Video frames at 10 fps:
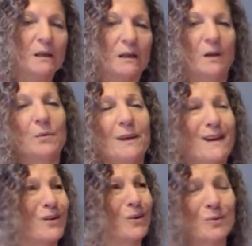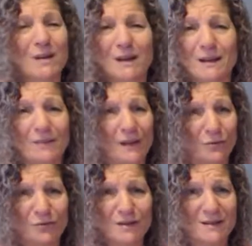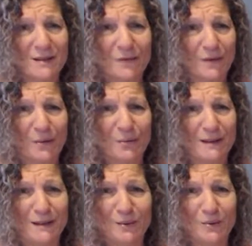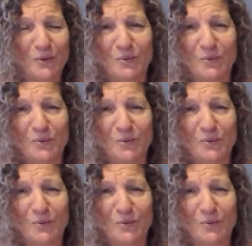we got our own negative energy stuff that we deal with.